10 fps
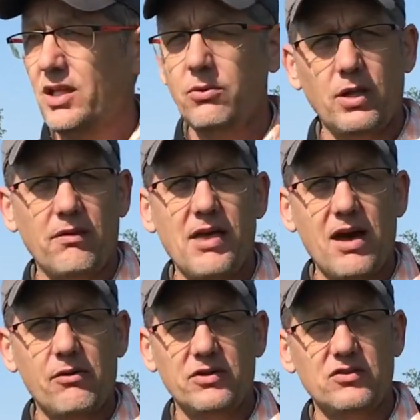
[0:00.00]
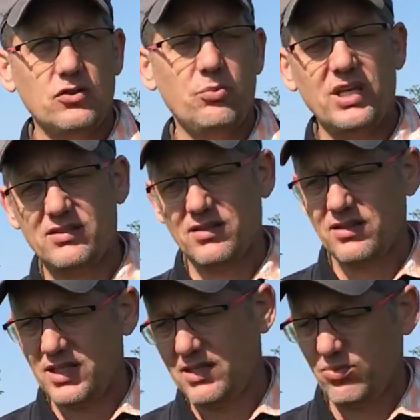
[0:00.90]
it will allow us to
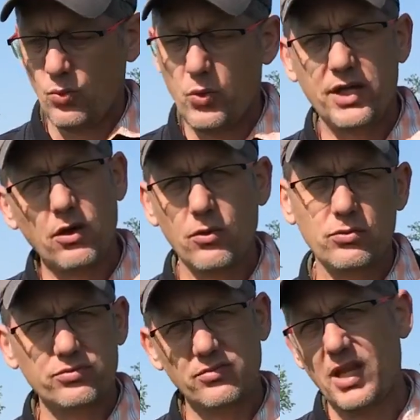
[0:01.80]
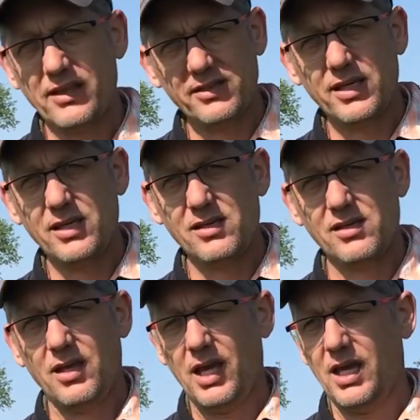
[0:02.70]
basically winnow lightly
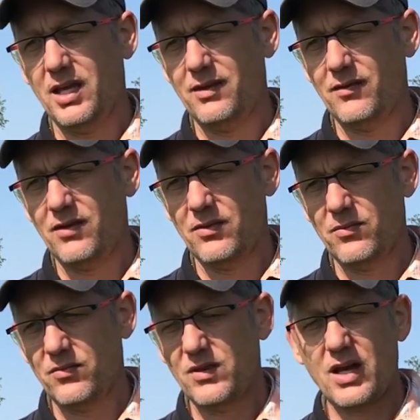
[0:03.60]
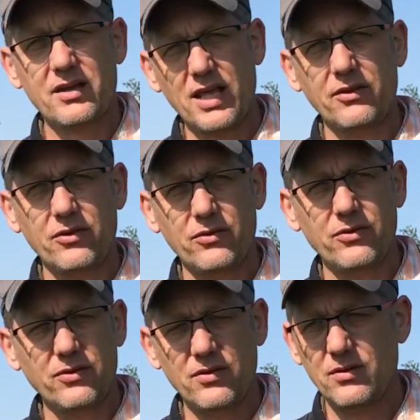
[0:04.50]
and knock that
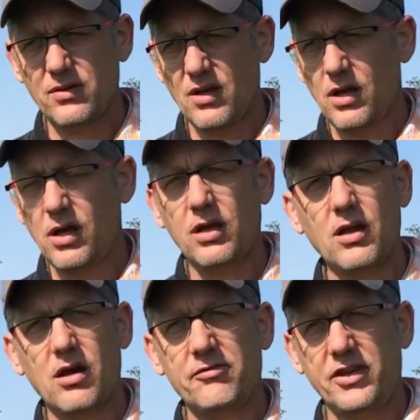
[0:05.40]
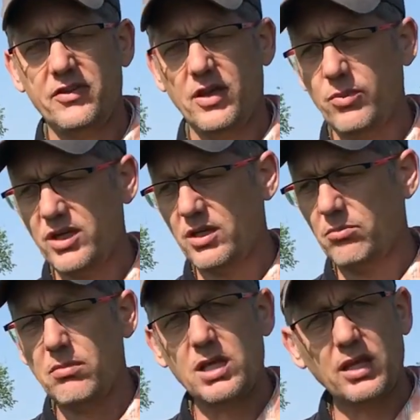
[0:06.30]
little hull off, and then we
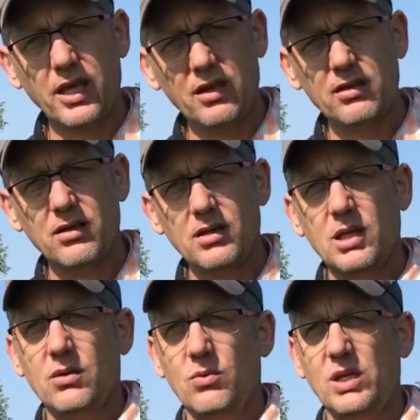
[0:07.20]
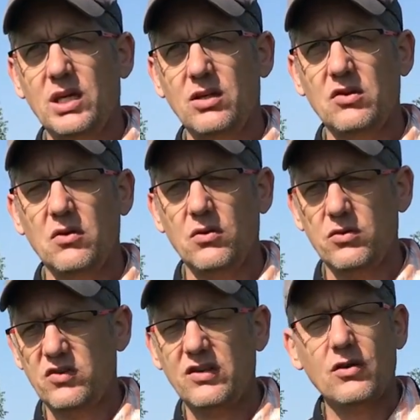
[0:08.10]
can mill it. We can
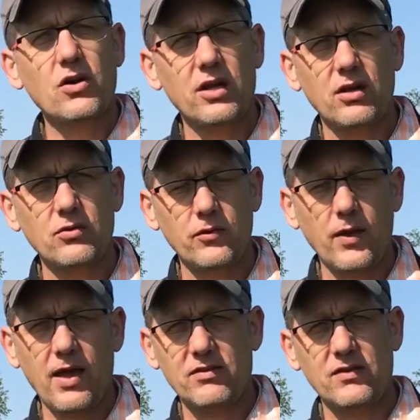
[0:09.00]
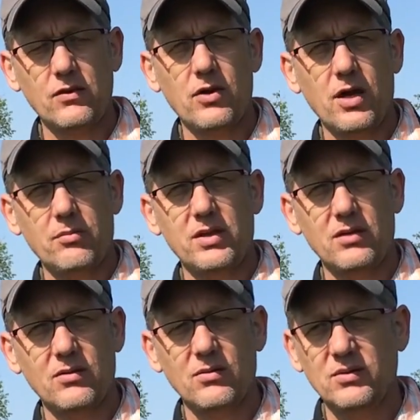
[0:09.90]
do steel cut oats. I have a steel cut
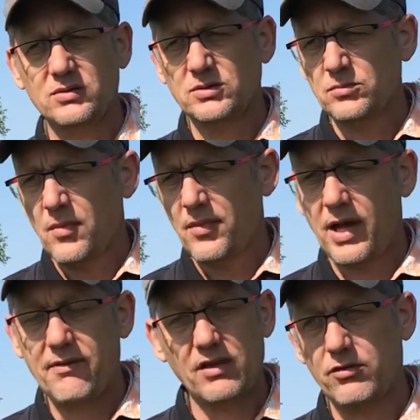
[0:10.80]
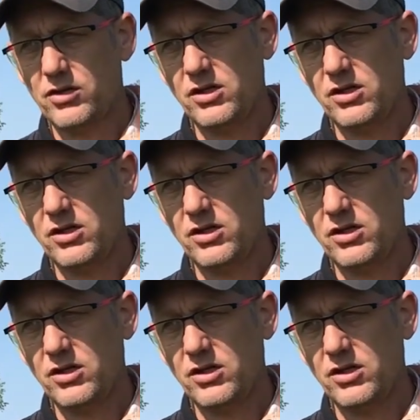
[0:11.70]
mill I've never